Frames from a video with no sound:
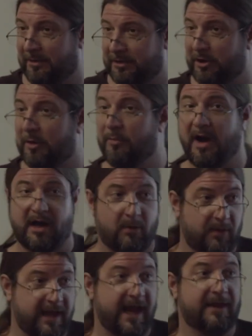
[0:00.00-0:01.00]
the term record
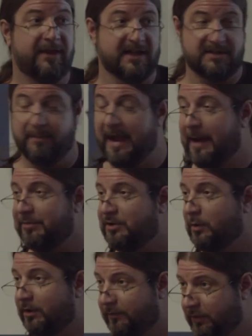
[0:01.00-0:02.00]
where they had things mapped
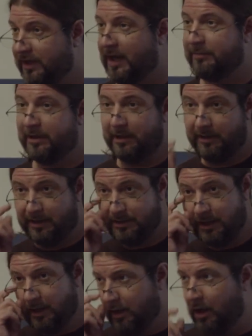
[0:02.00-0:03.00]
to other vocabularies.
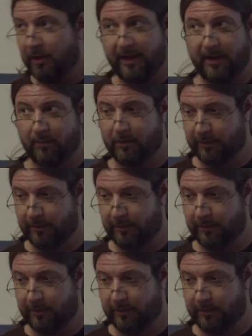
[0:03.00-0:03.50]
All that will